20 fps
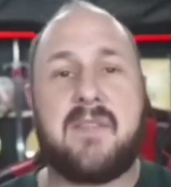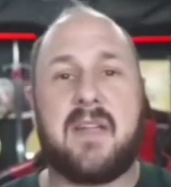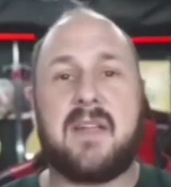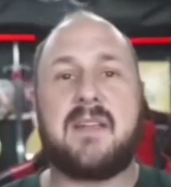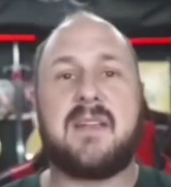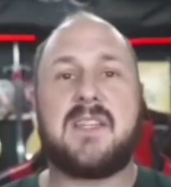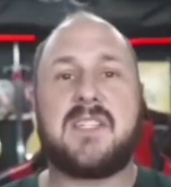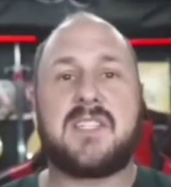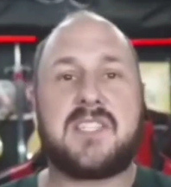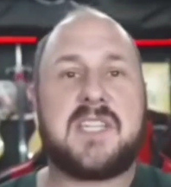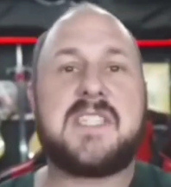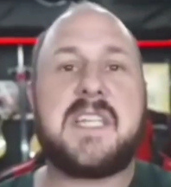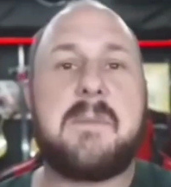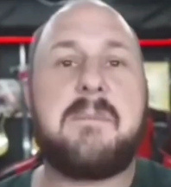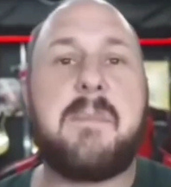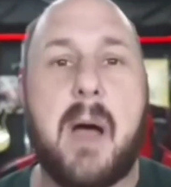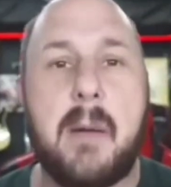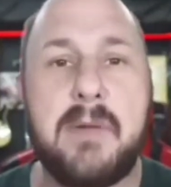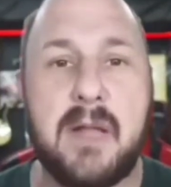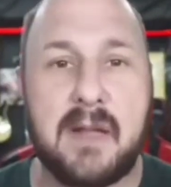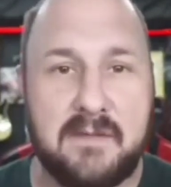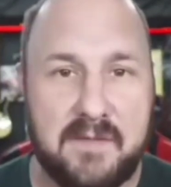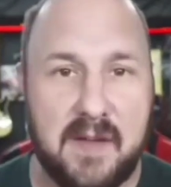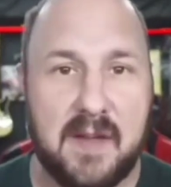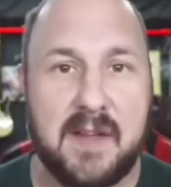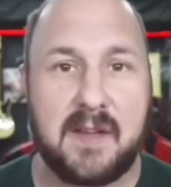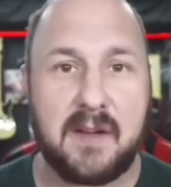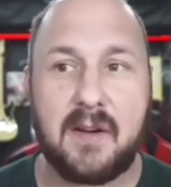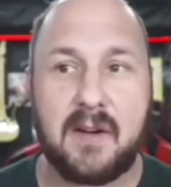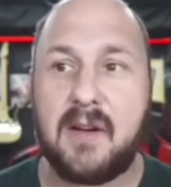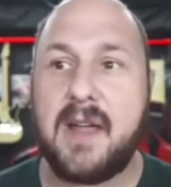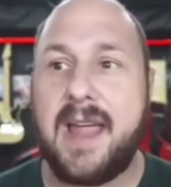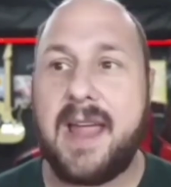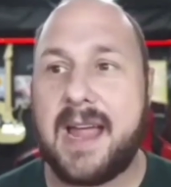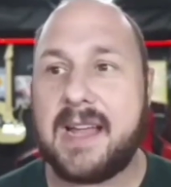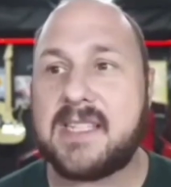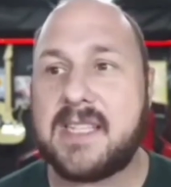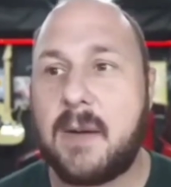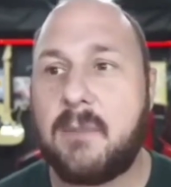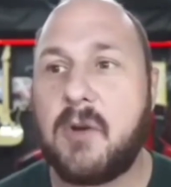She's a public figure, and
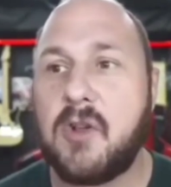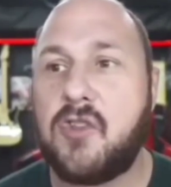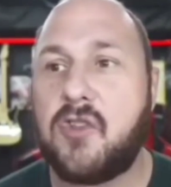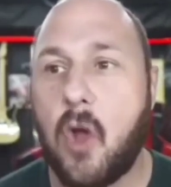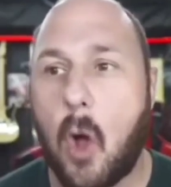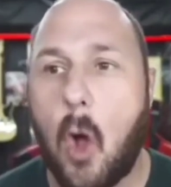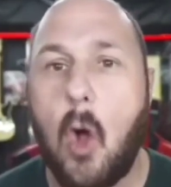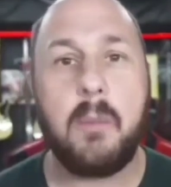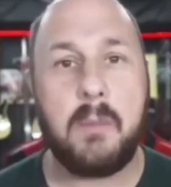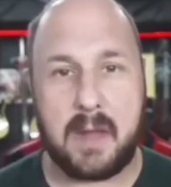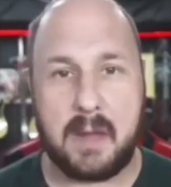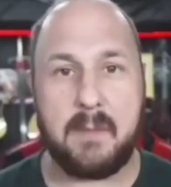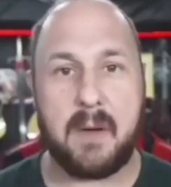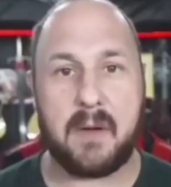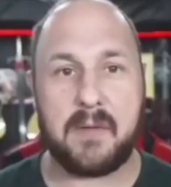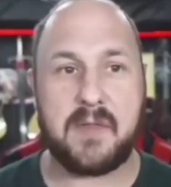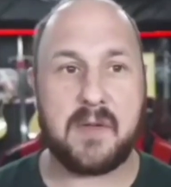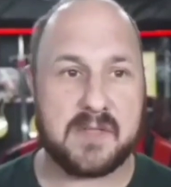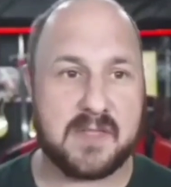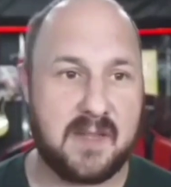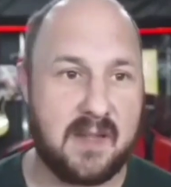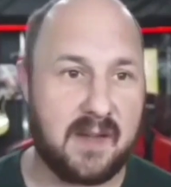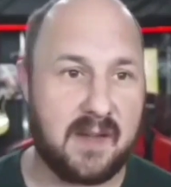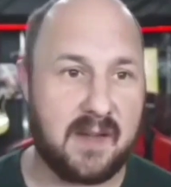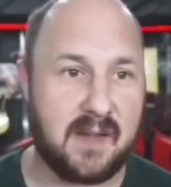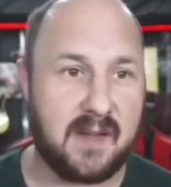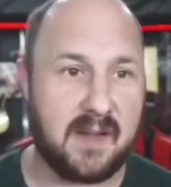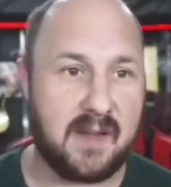someone told me about those things.